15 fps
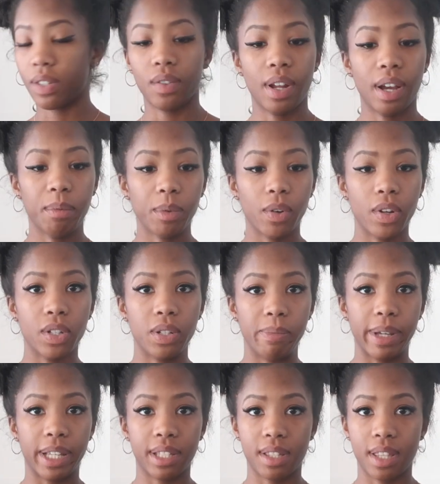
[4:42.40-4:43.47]
So now I'm going to
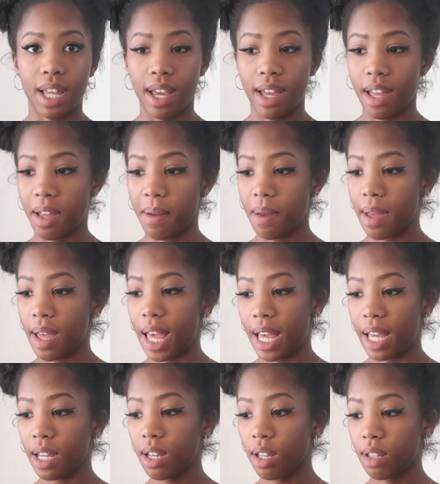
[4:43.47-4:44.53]
mix the
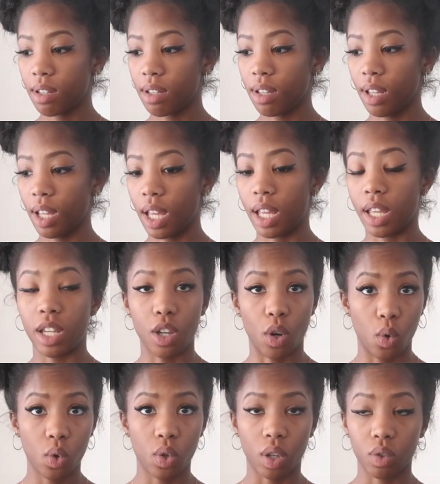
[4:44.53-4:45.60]
egg
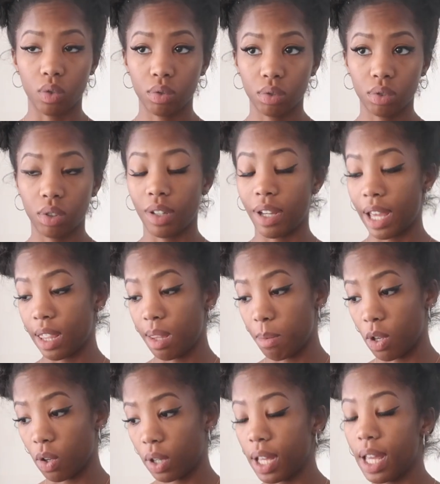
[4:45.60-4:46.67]
yolk and the
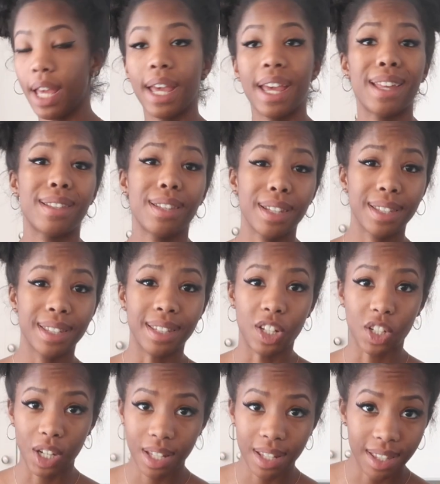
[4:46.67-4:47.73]
milk. It says
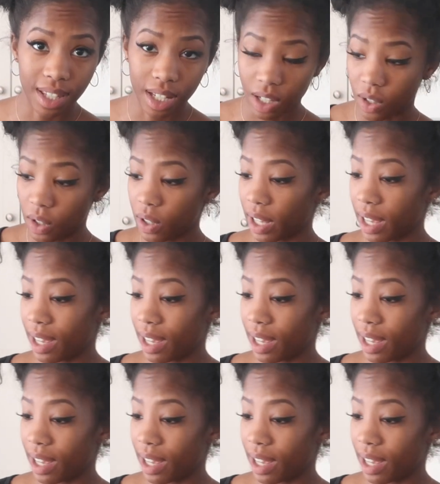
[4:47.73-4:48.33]
just the yolk,